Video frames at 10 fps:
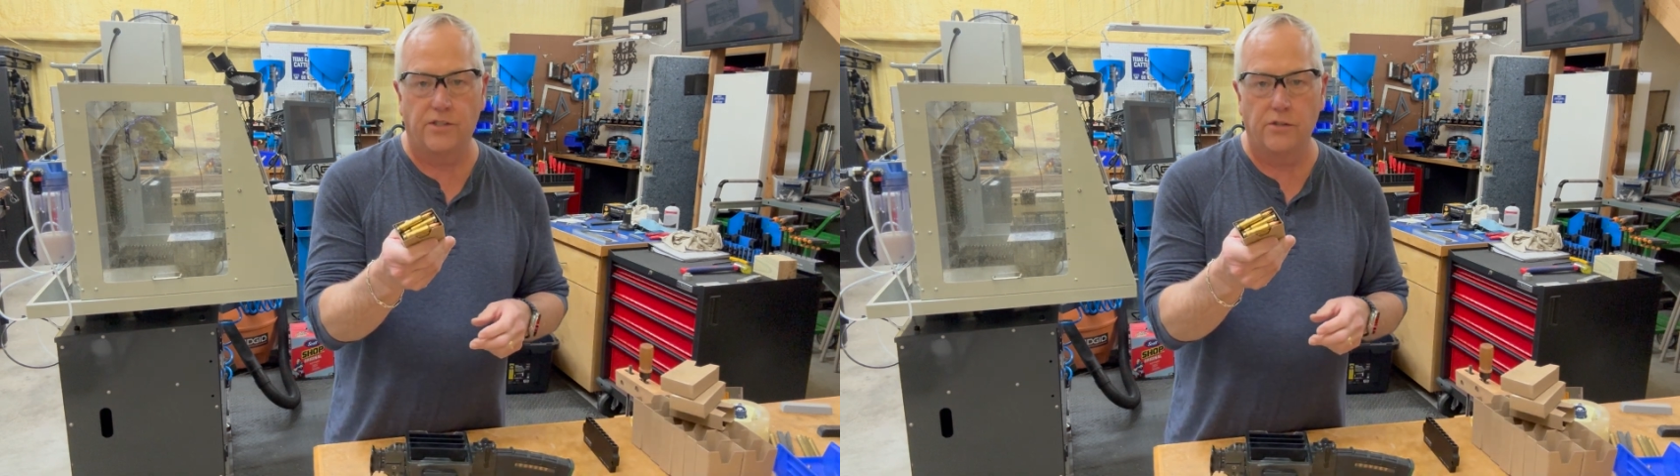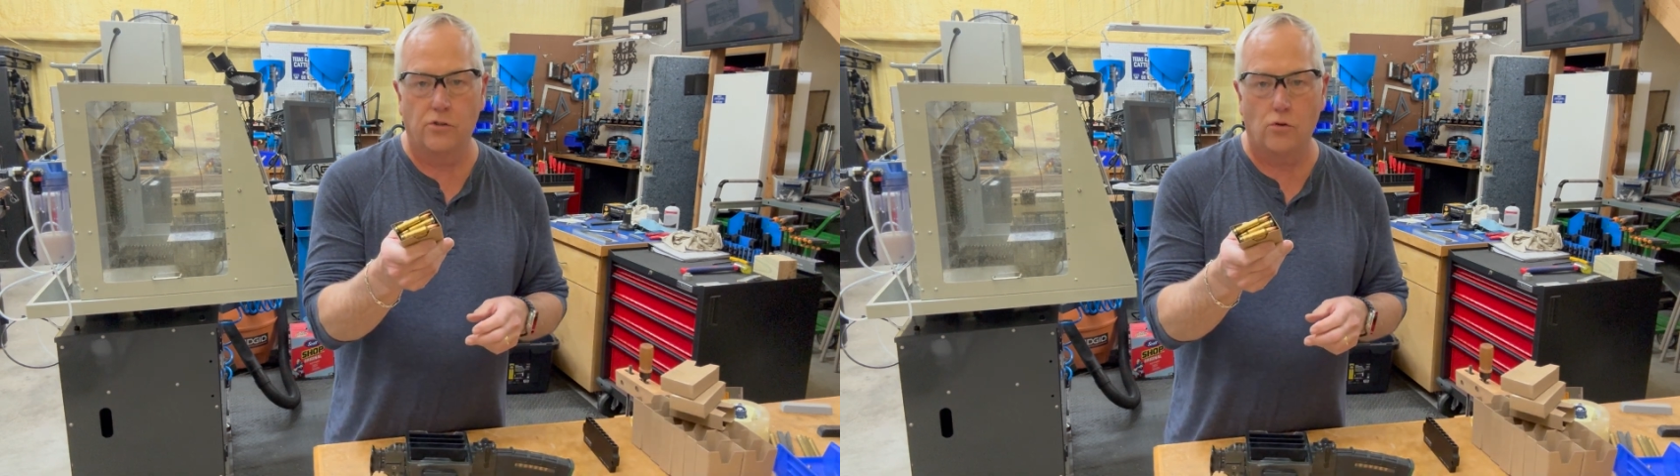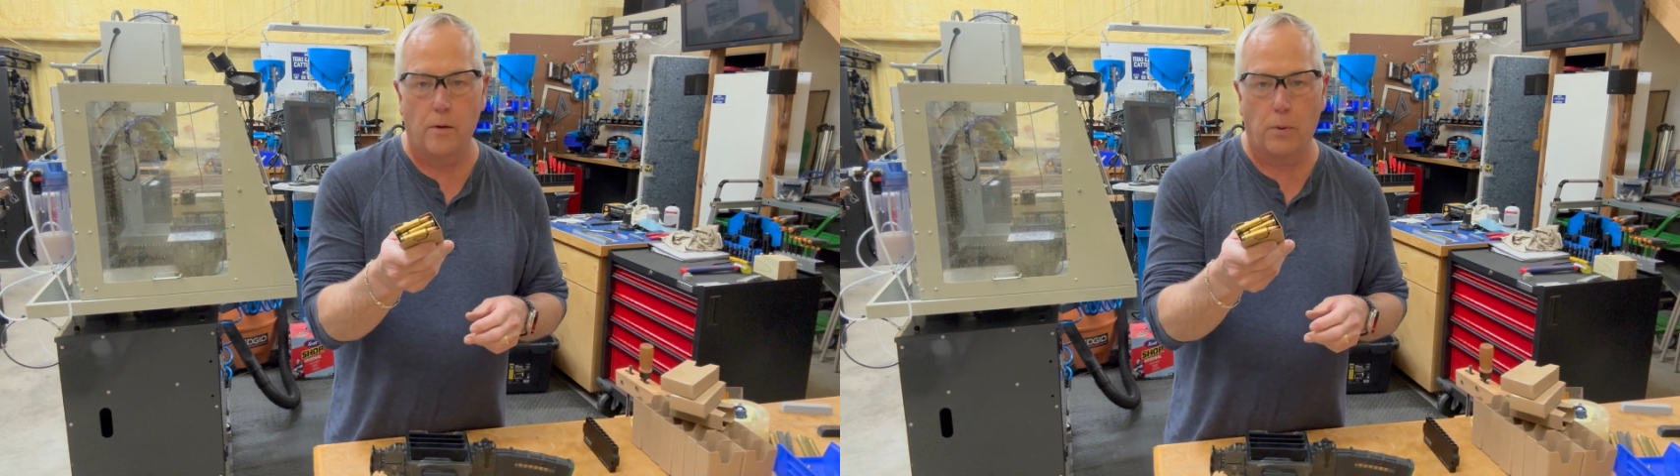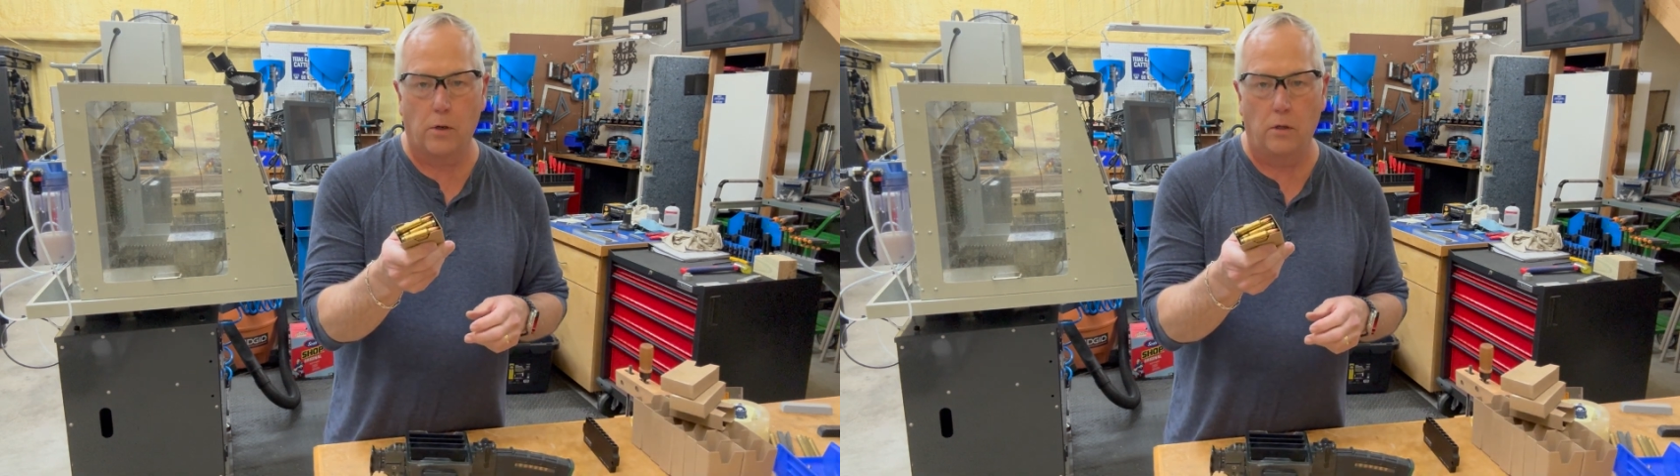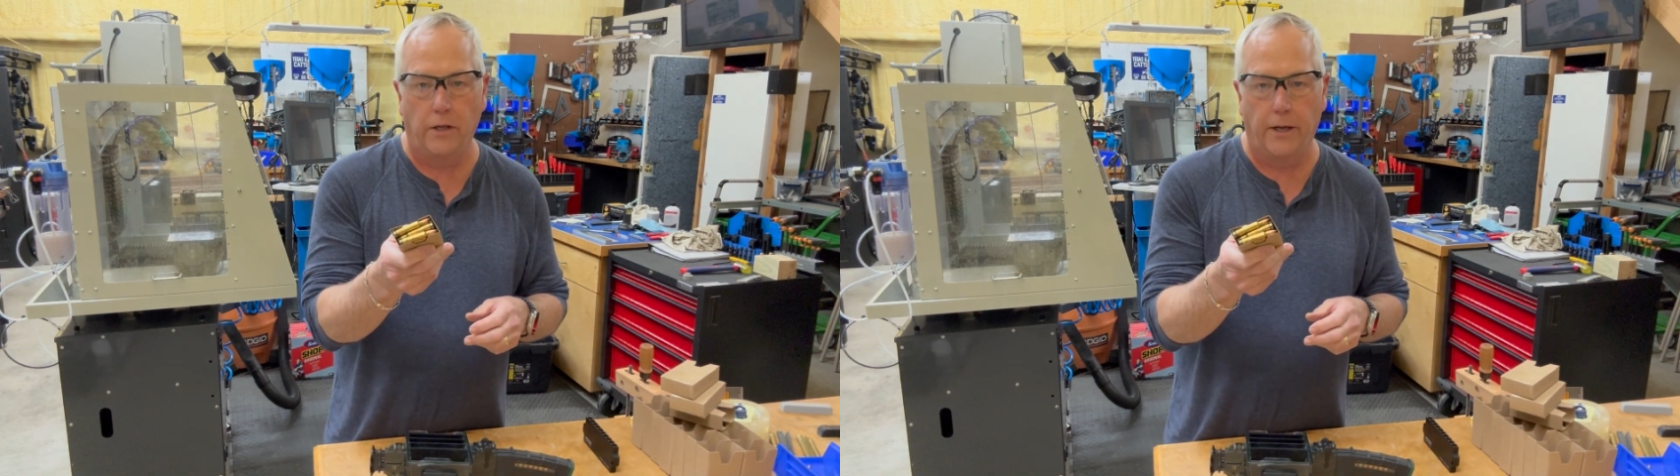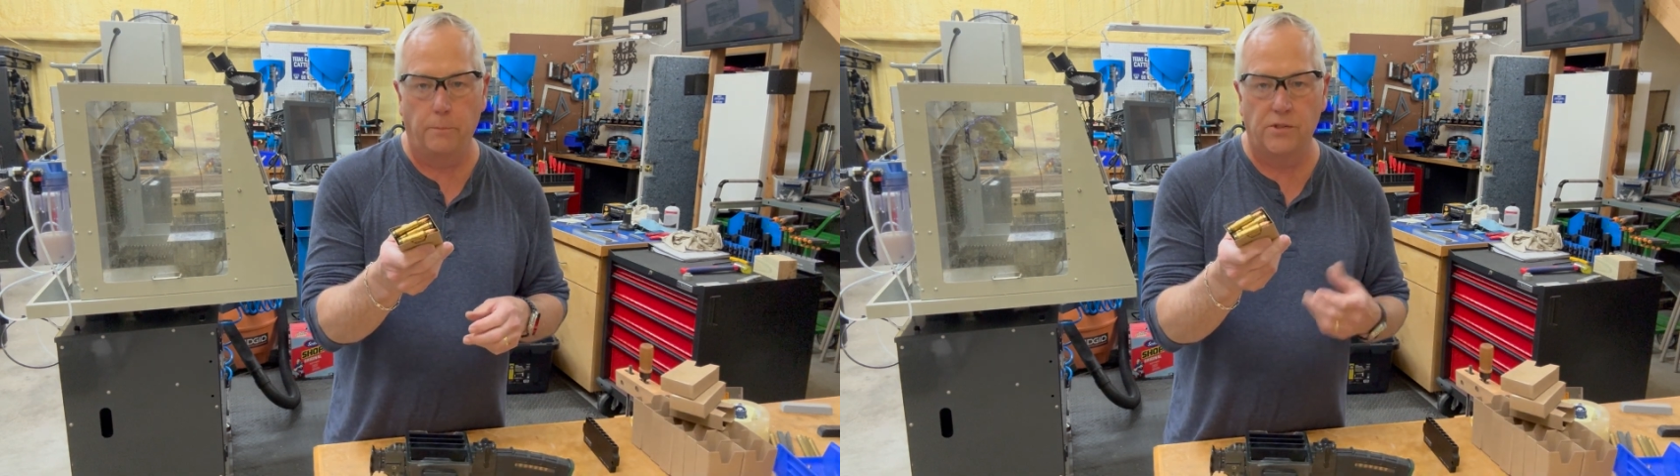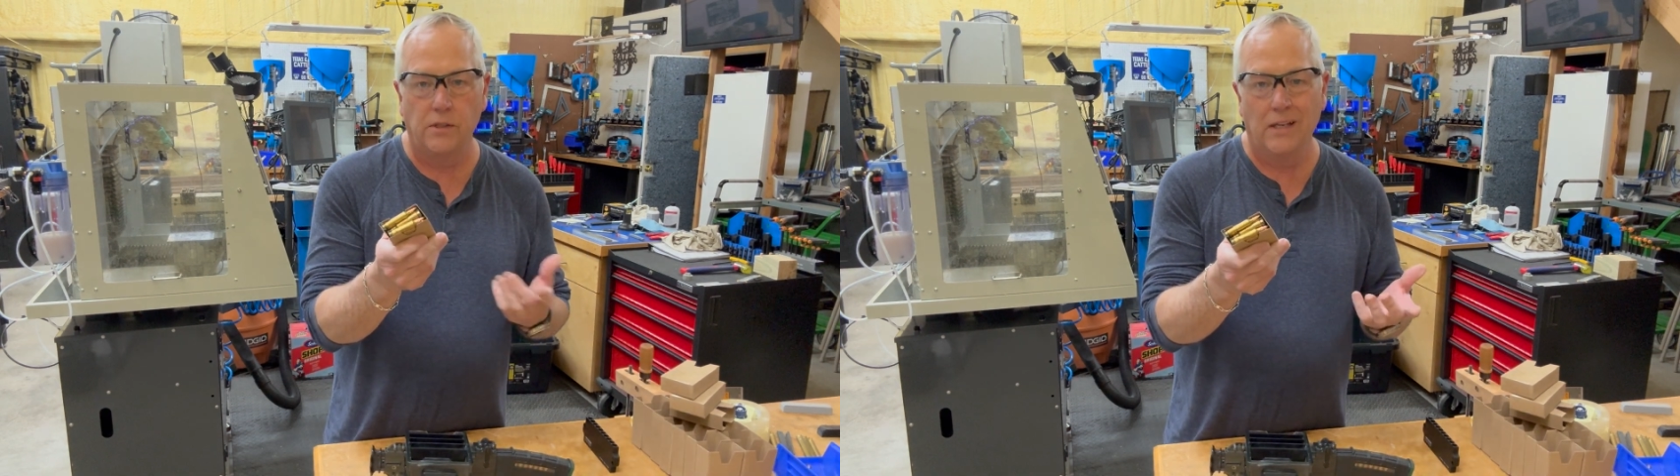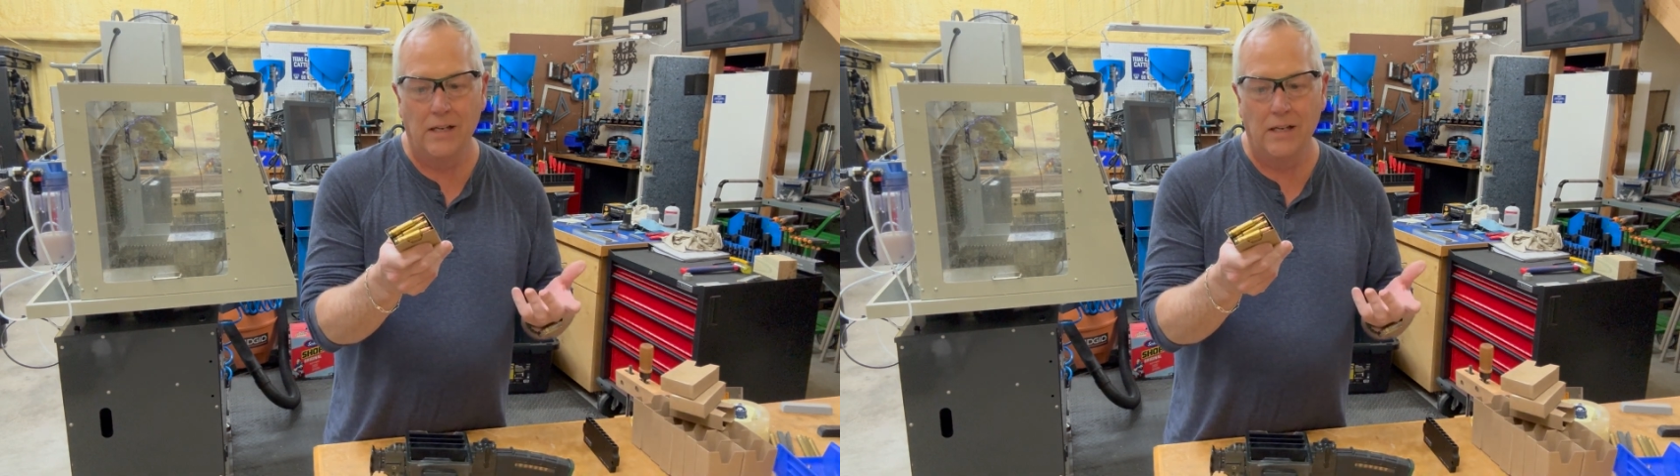in stripper clips.